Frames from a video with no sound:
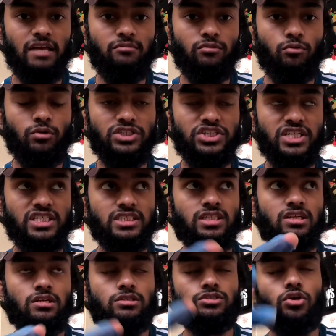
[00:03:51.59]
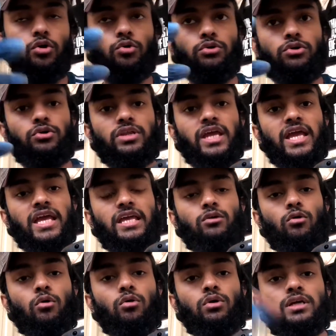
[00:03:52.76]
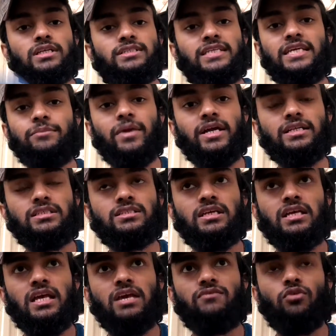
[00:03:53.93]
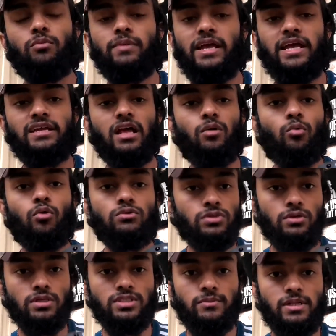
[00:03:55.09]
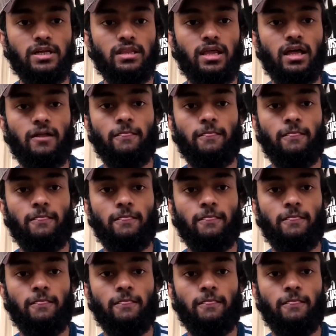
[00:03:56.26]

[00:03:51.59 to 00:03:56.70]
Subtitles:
which is so you can hear your teammates if you're playing like Warzone or something like that.